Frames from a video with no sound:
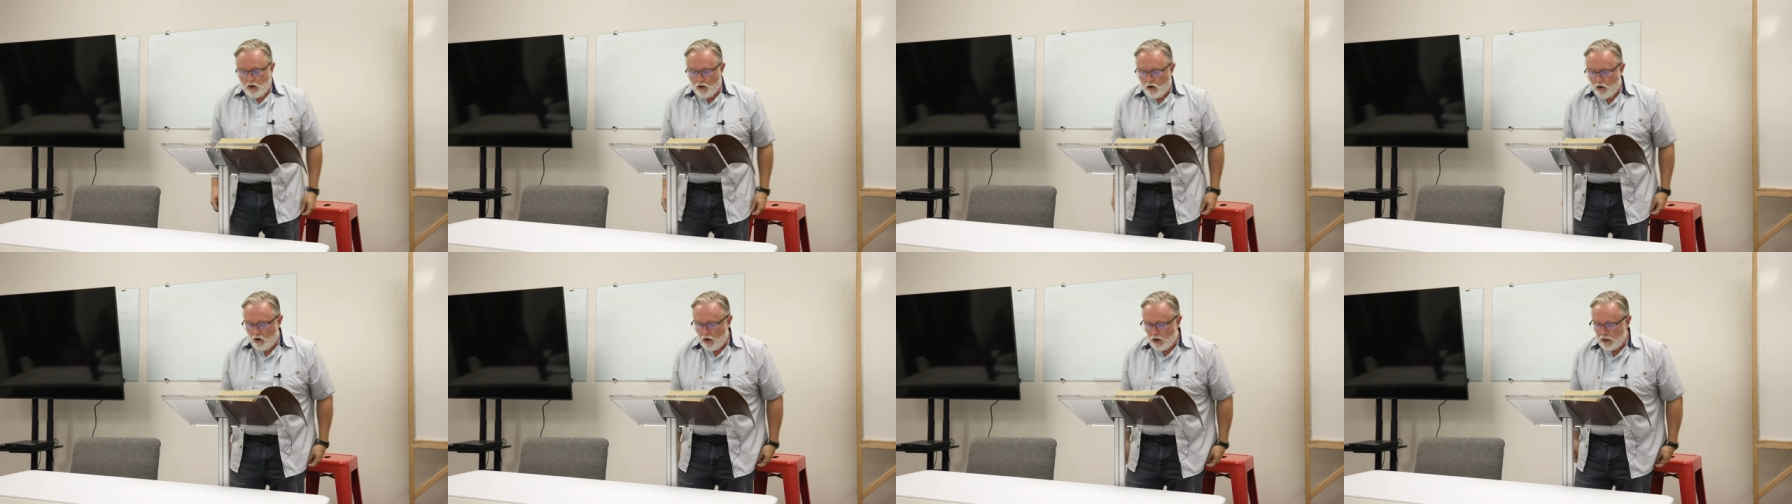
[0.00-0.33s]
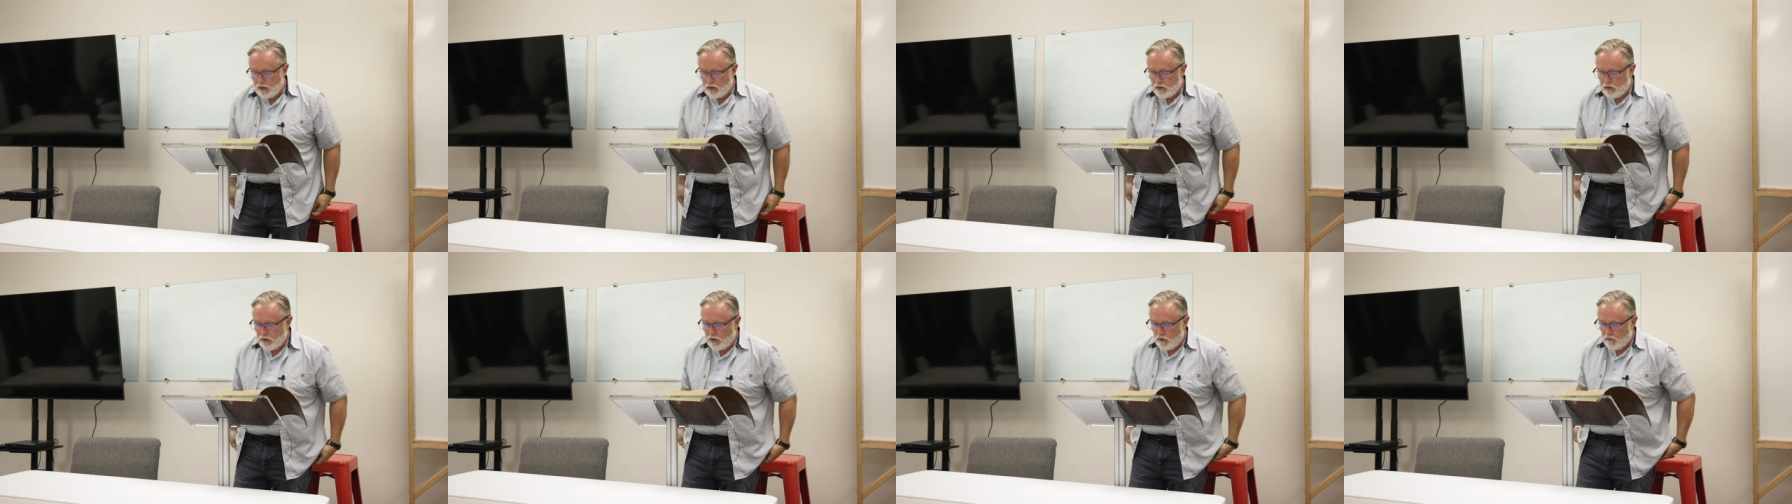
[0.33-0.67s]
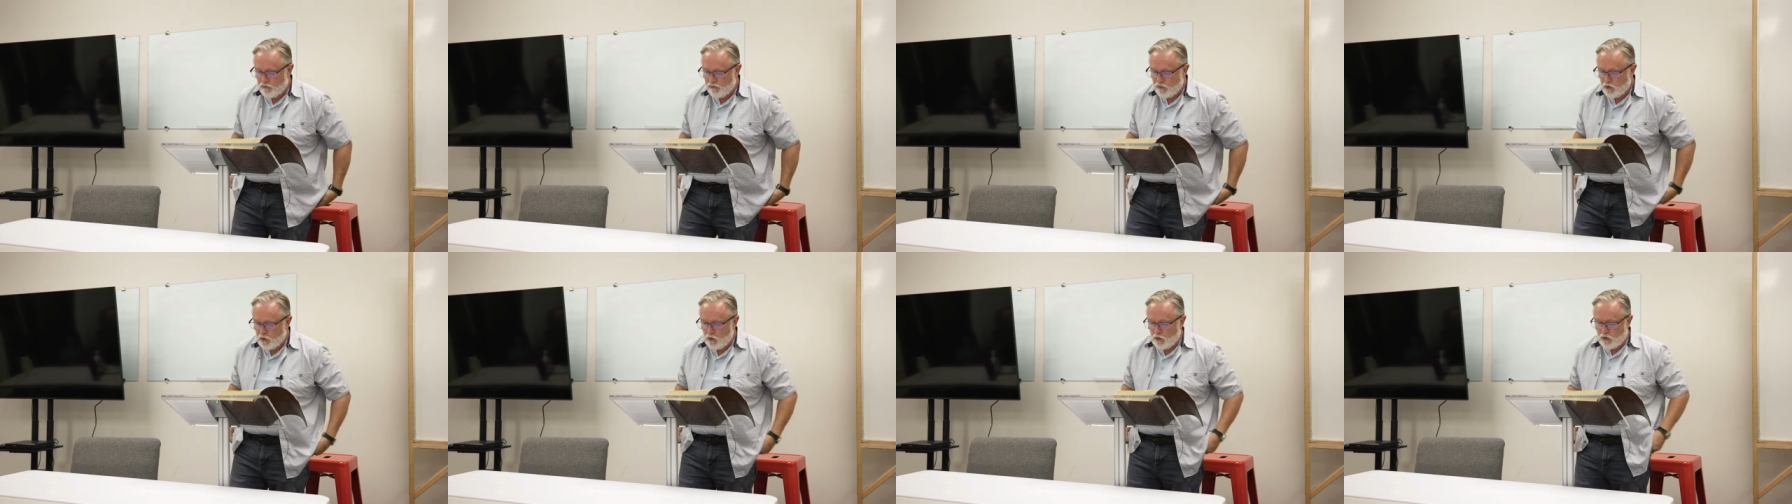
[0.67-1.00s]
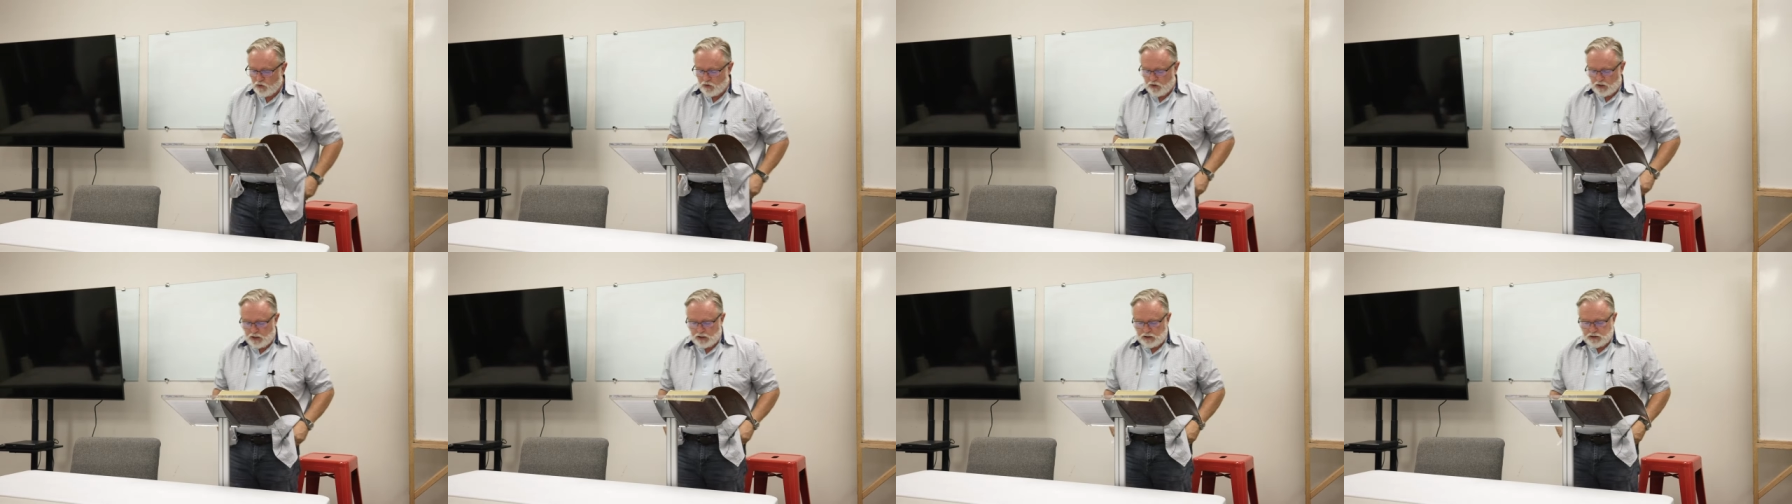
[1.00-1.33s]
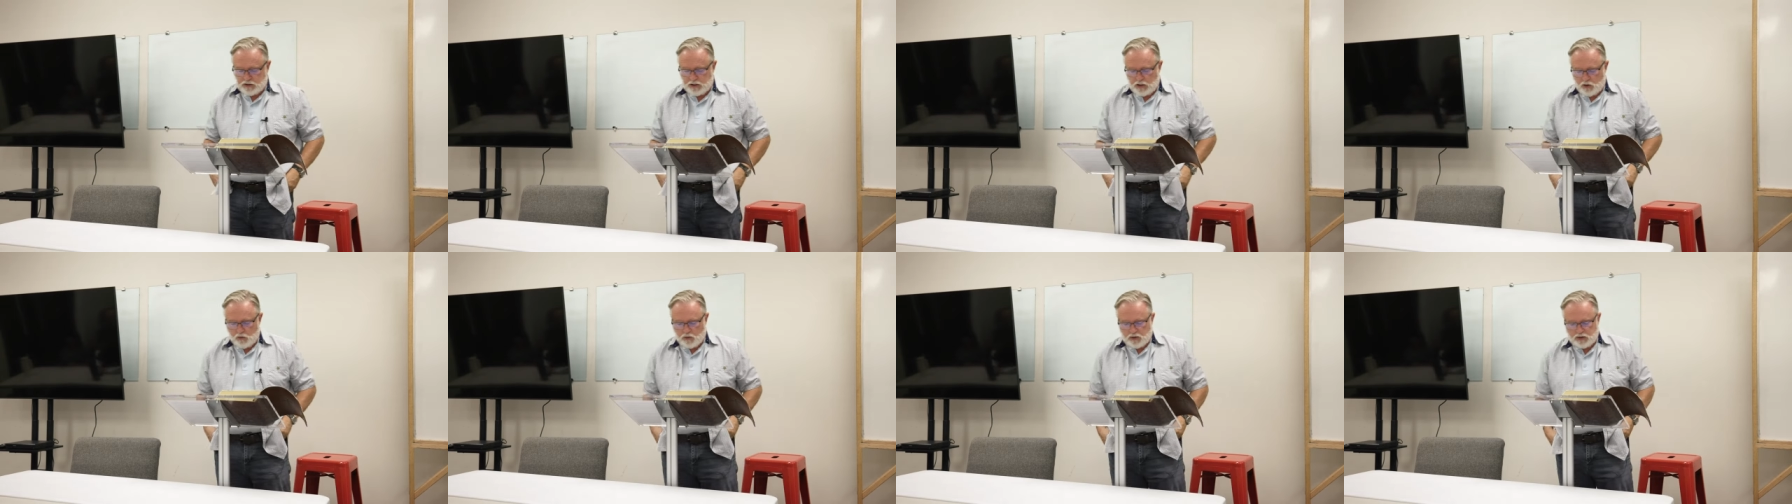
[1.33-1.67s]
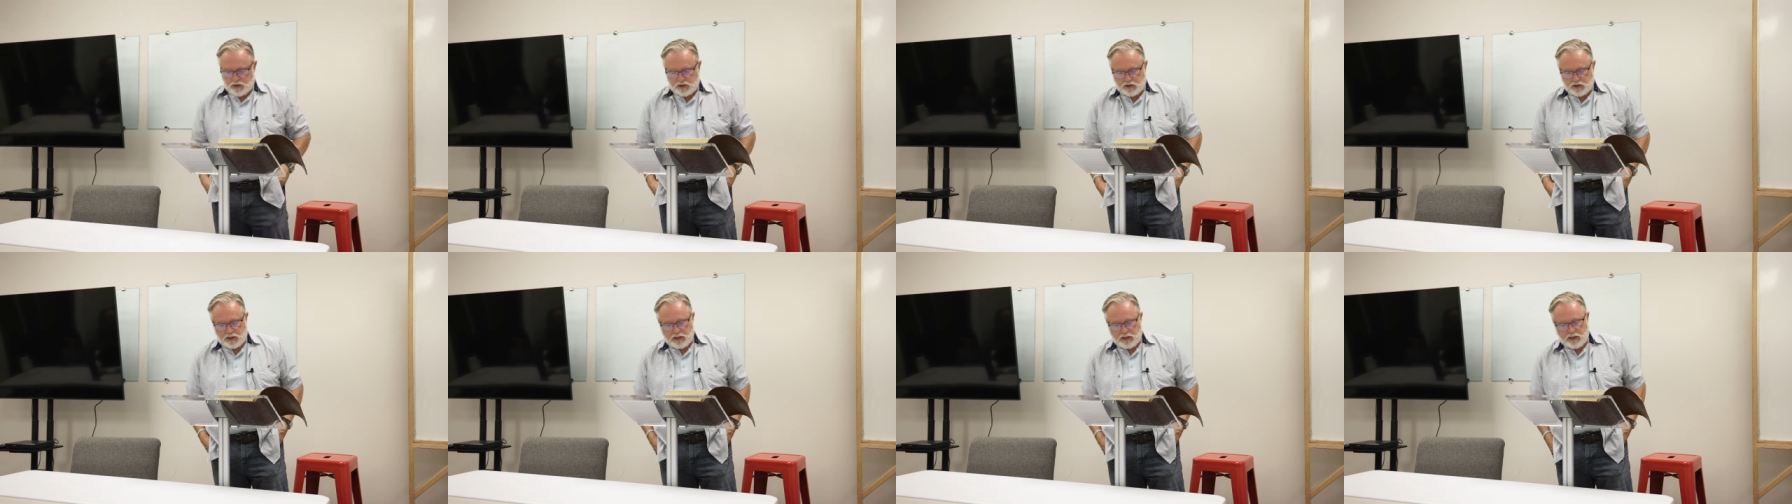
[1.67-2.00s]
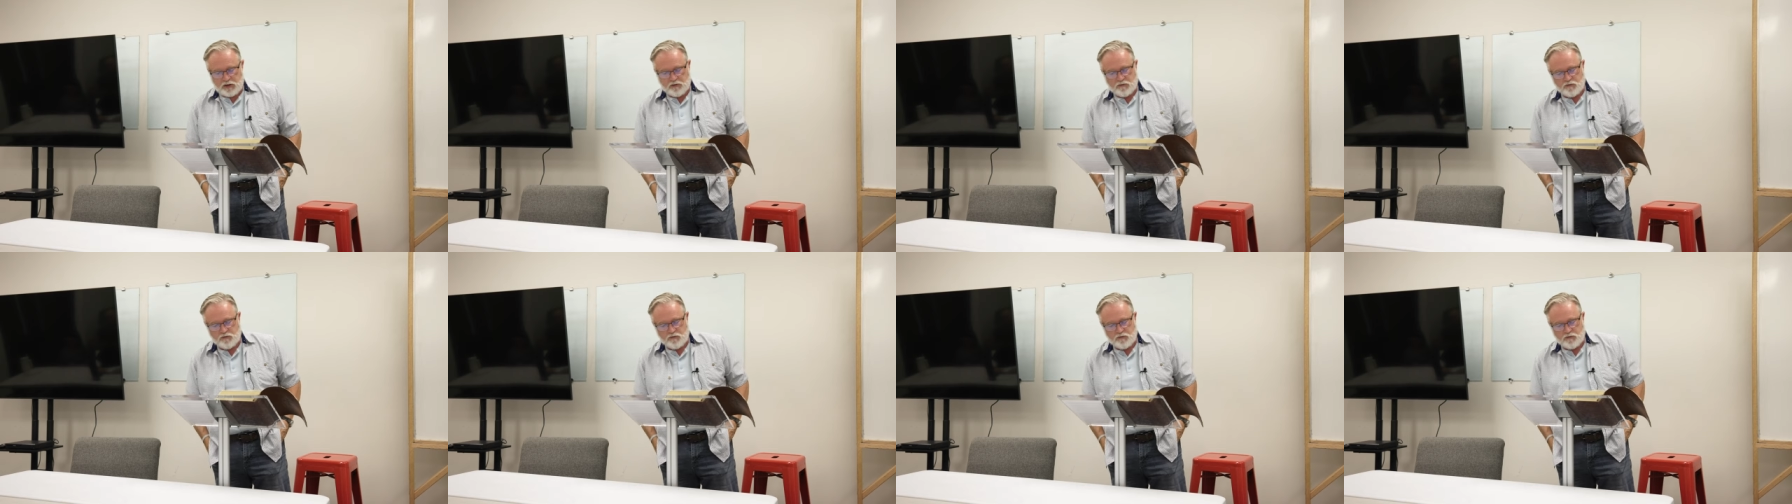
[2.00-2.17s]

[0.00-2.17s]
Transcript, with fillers: on a few things that we see